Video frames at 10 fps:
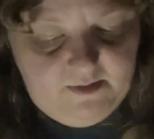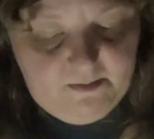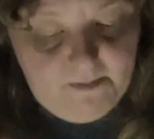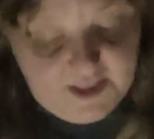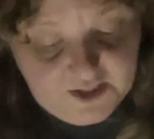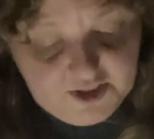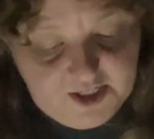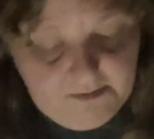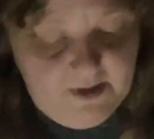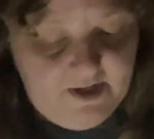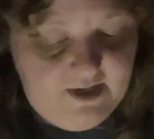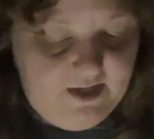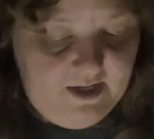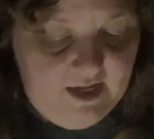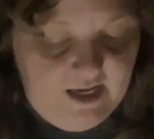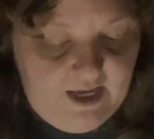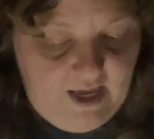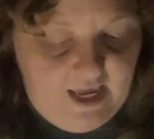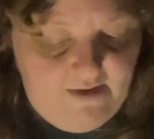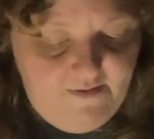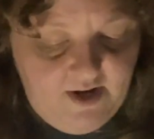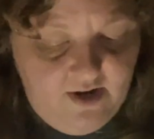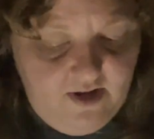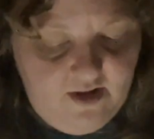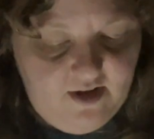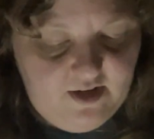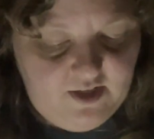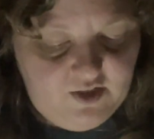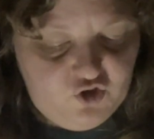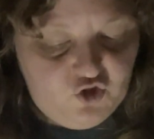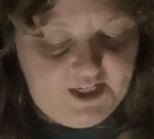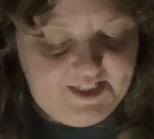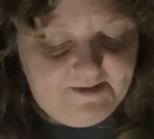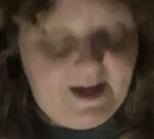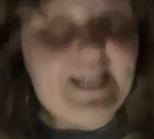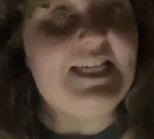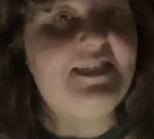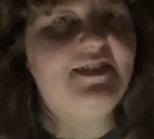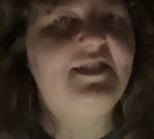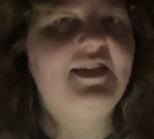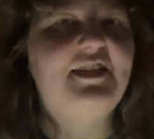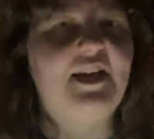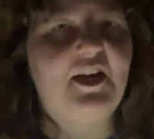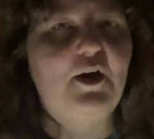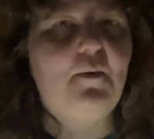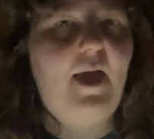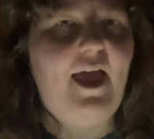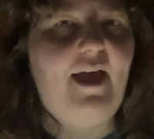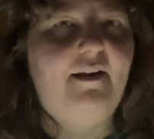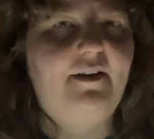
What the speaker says: mothership? Even, trust my instinct and go ahead.